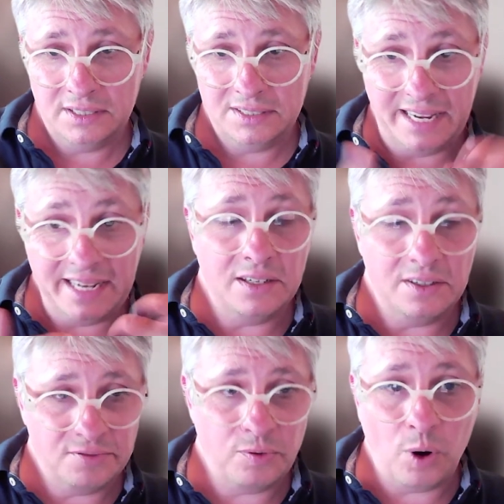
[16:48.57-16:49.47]

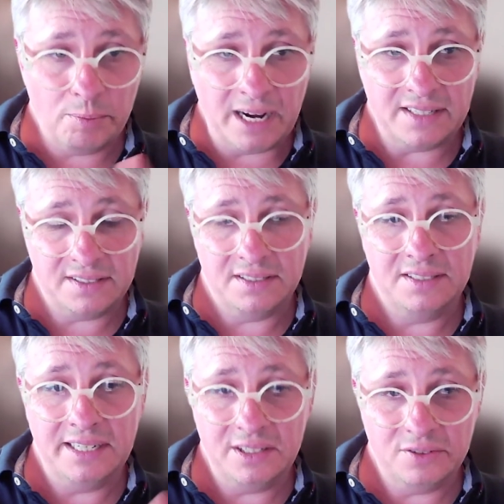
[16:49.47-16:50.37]
data formats
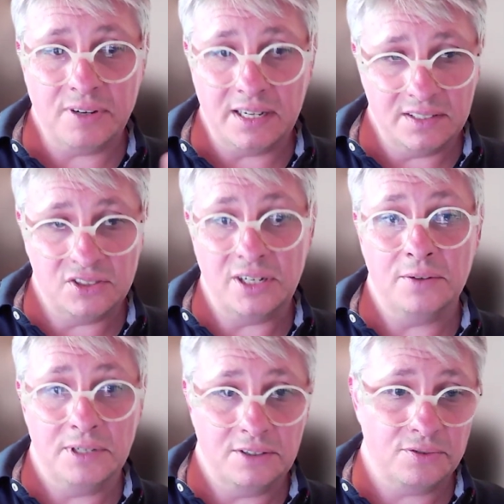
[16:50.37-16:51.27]
and data files
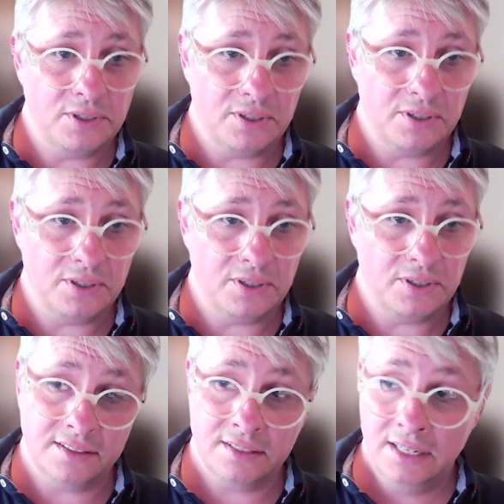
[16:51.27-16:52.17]
generated for your
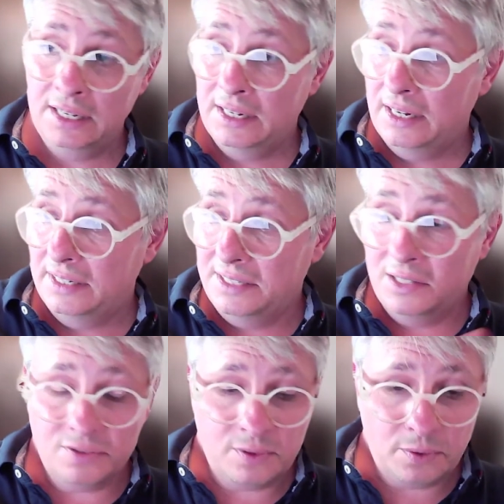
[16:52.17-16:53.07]
assets. And then,
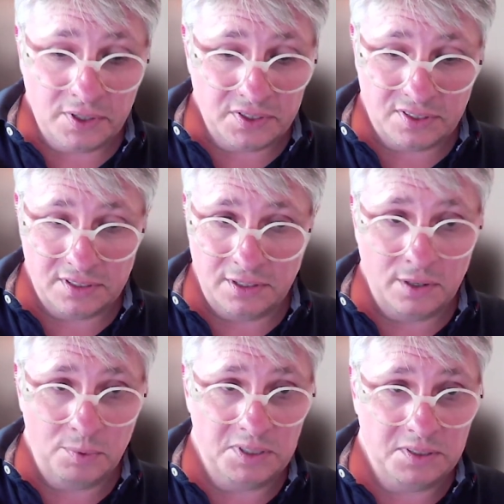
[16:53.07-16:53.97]
of course,
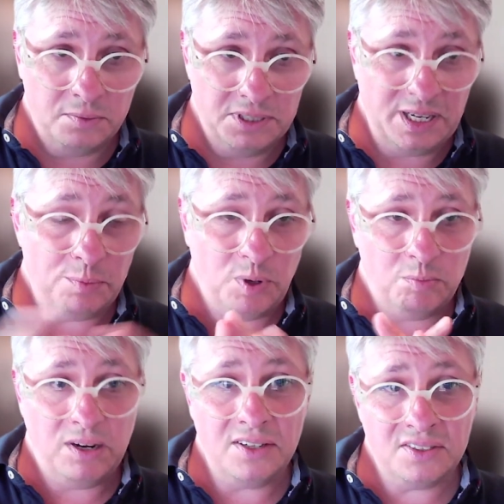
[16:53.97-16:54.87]
with Kepware
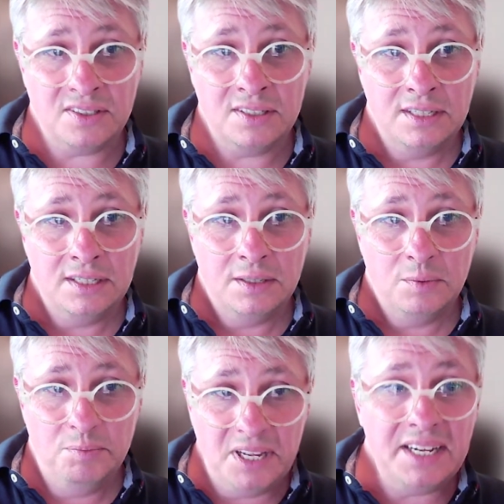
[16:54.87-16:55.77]
Plus,
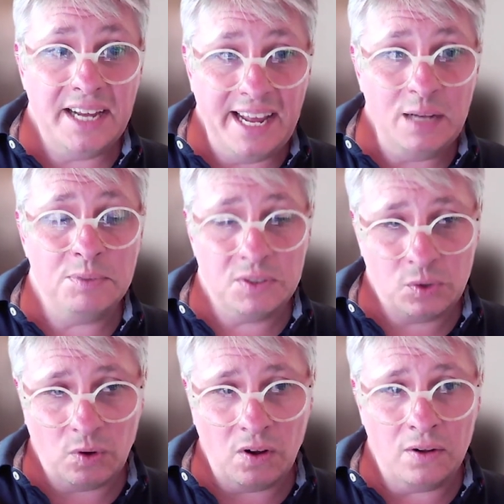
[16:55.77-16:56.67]
being able
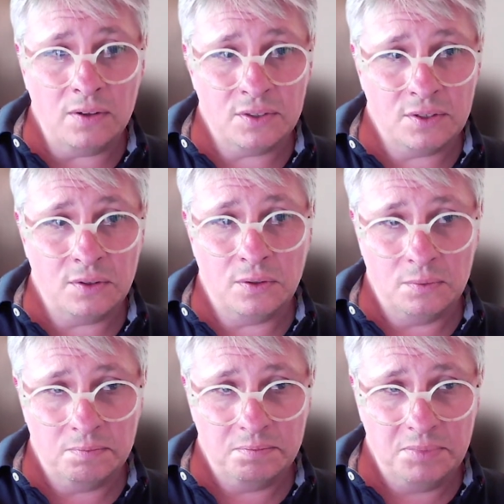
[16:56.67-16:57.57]
to also,
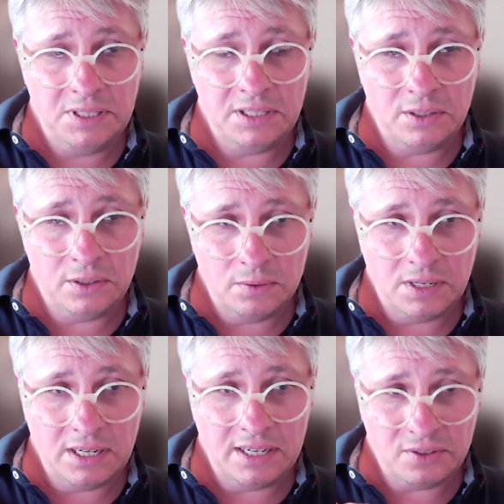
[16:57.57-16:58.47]

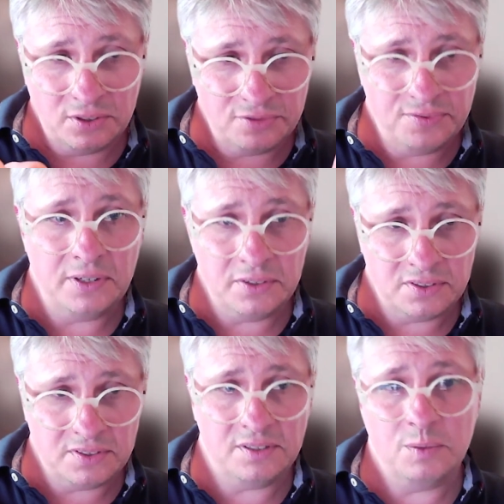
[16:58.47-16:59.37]
configure the
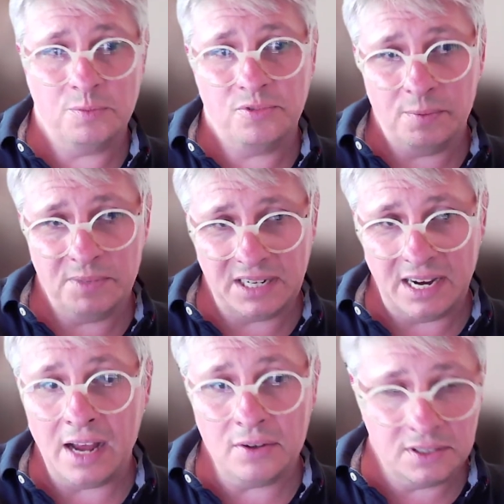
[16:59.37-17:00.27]
system from the
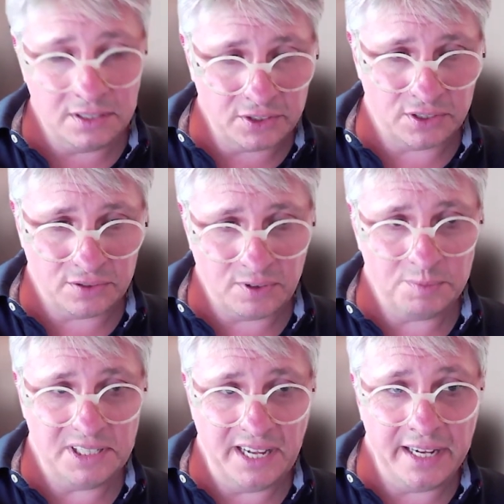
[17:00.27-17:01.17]
cloud and not just from
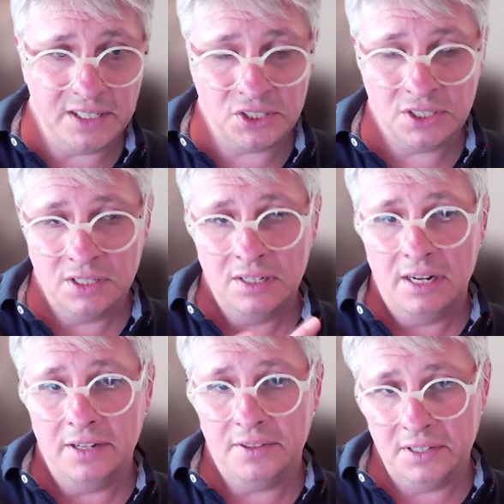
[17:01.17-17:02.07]
the edge,
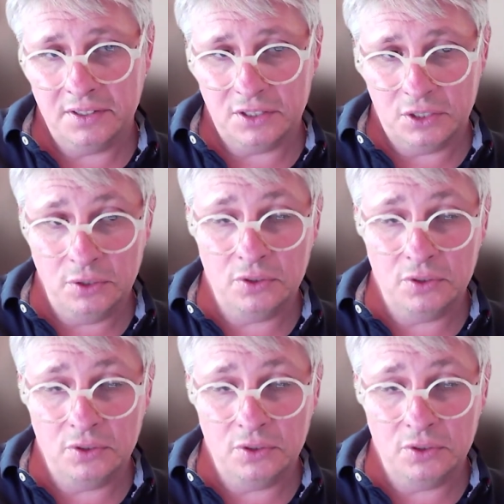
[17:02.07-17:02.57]
I think is a huge